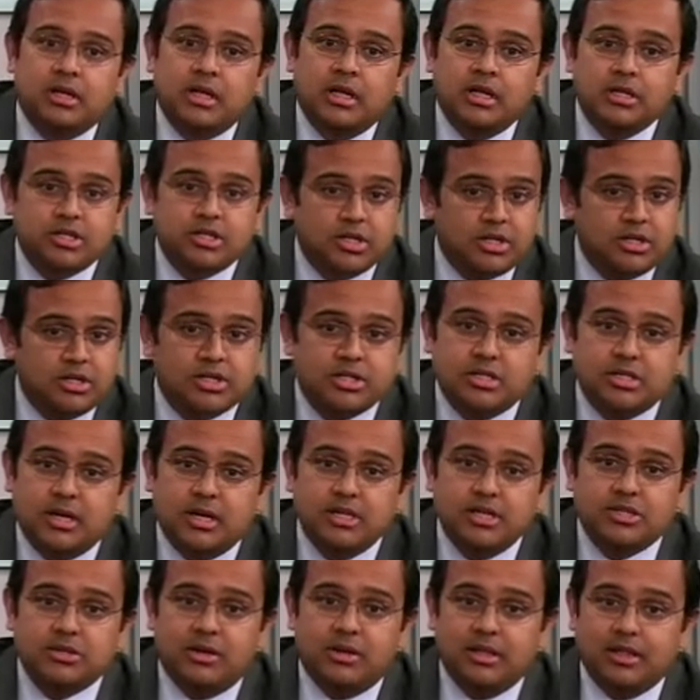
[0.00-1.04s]
It's a good study
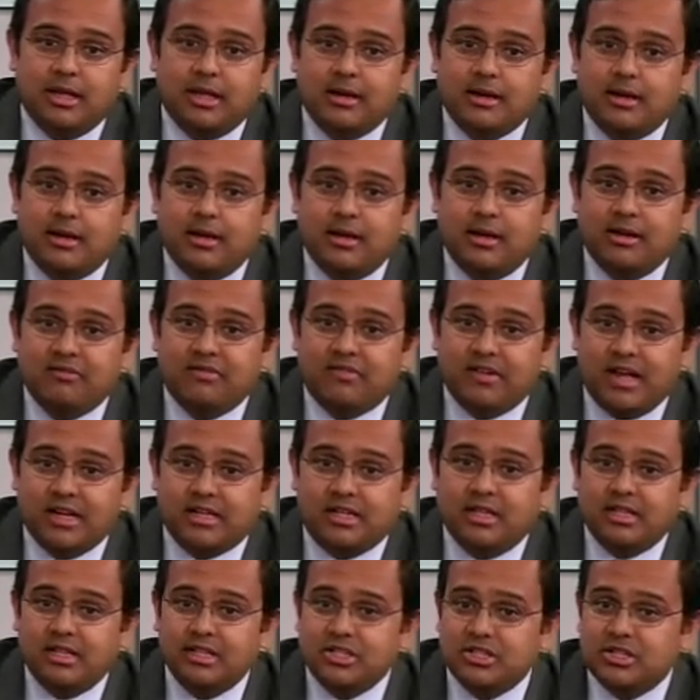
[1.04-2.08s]
showing that, in fact,
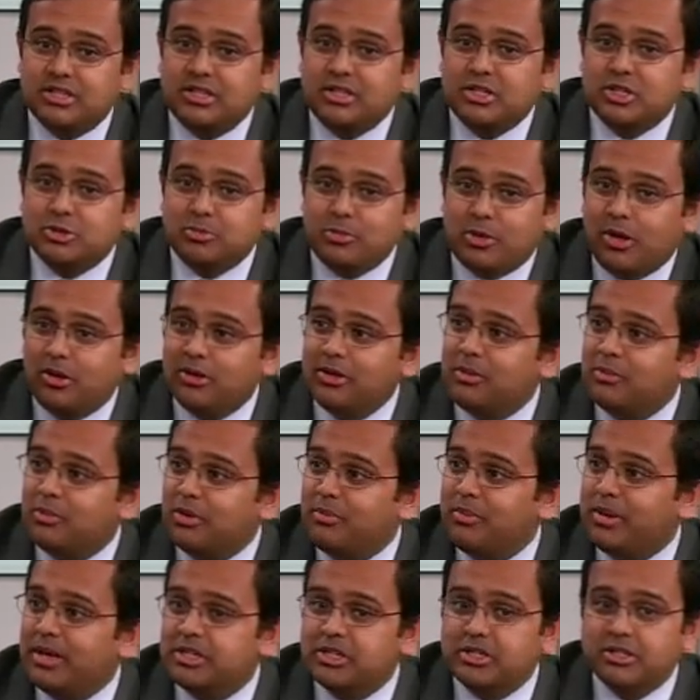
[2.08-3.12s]
at least in these small number of
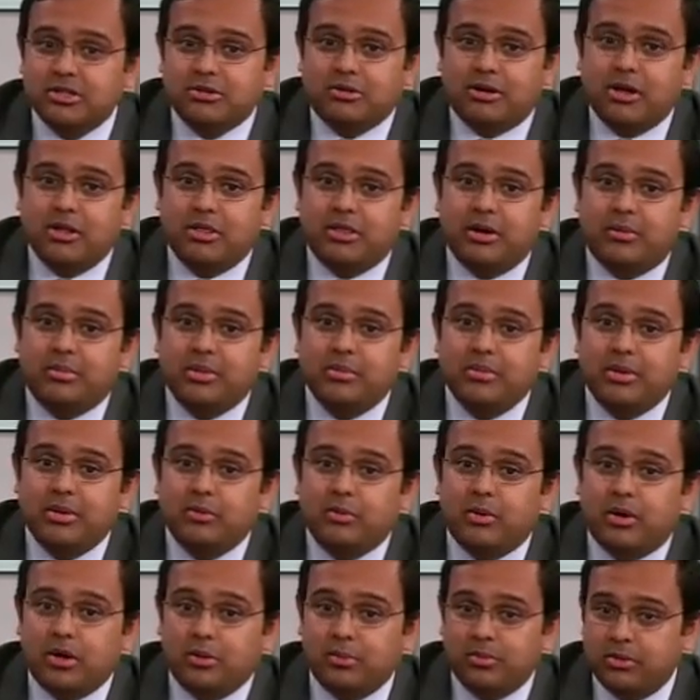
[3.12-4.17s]
patients, cryotherapy may
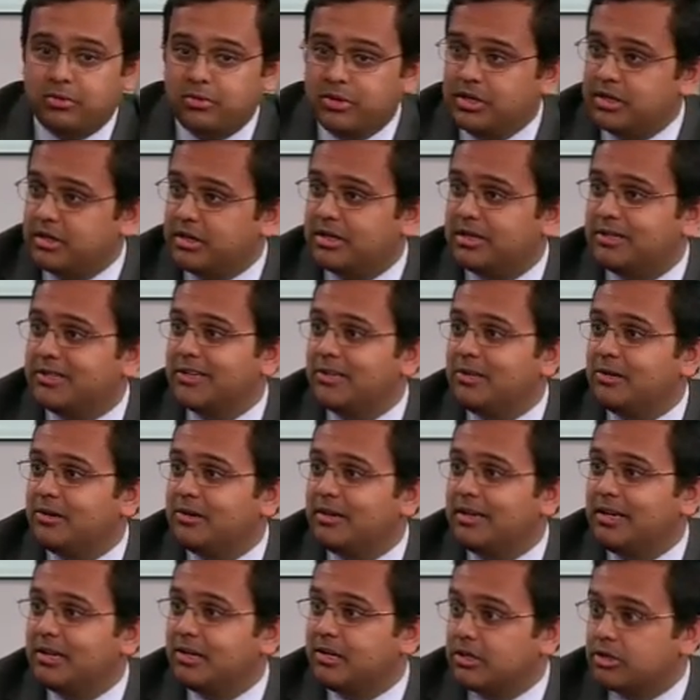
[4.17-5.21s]
work, but we continue to
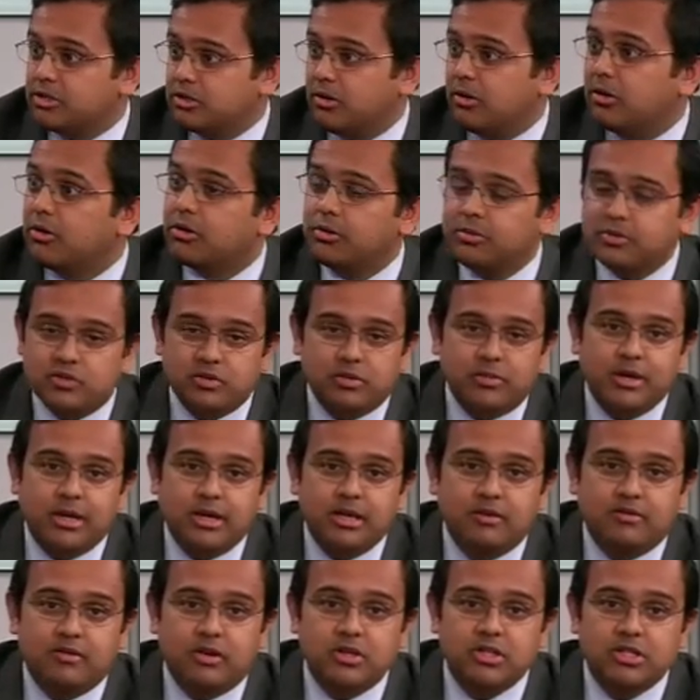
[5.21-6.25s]
need control groups for many
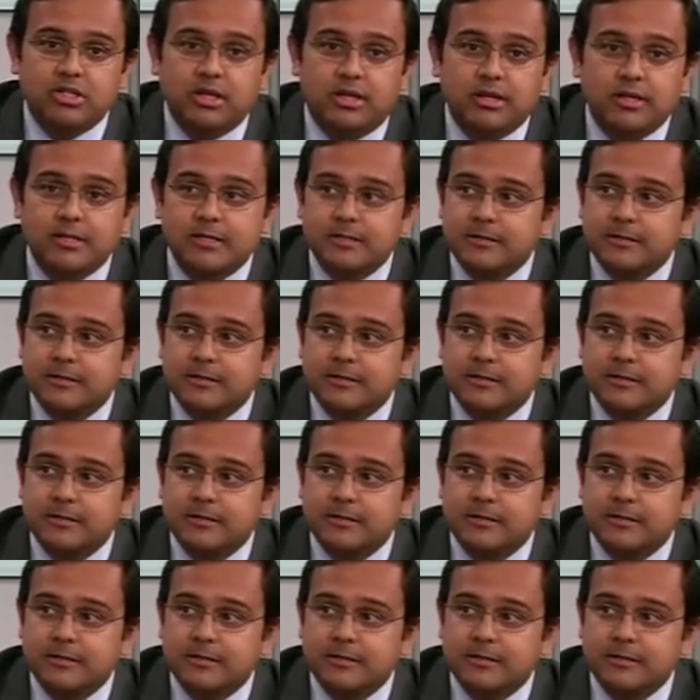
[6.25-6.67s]
of our studies.